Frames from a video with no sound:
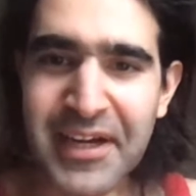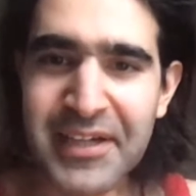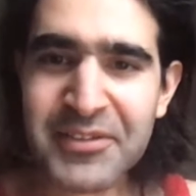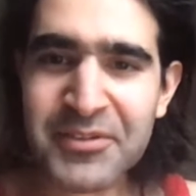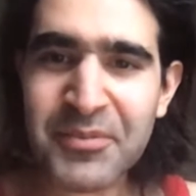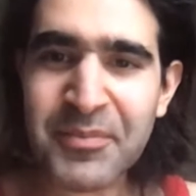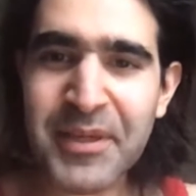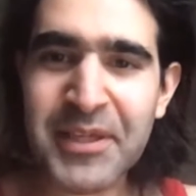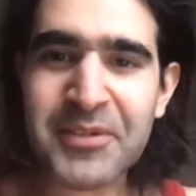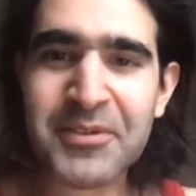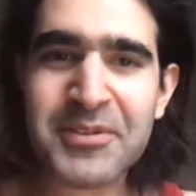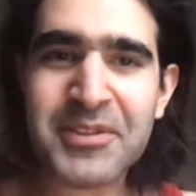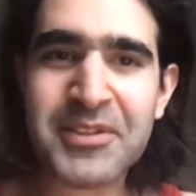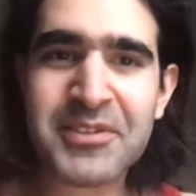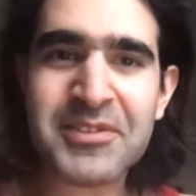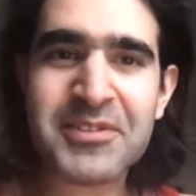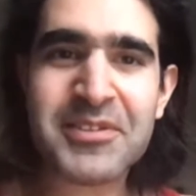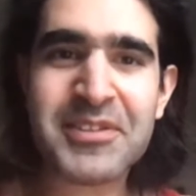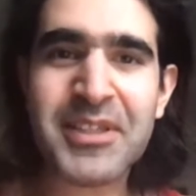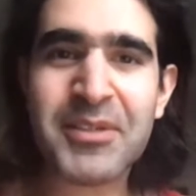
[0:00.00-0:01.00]
Idol Michael
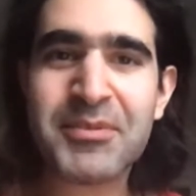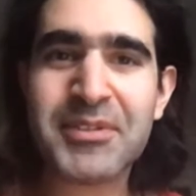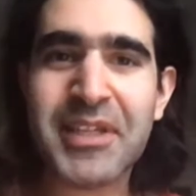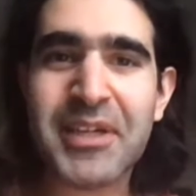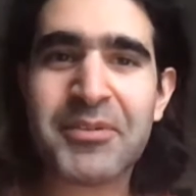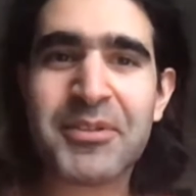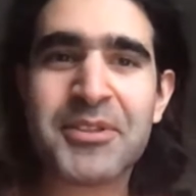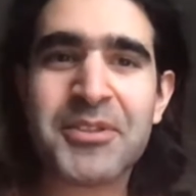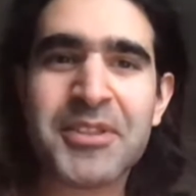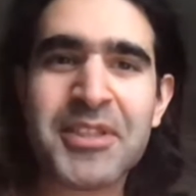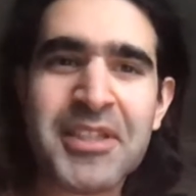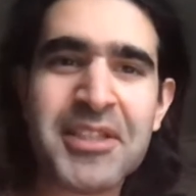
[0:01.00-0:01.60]
doesn't sound Irish.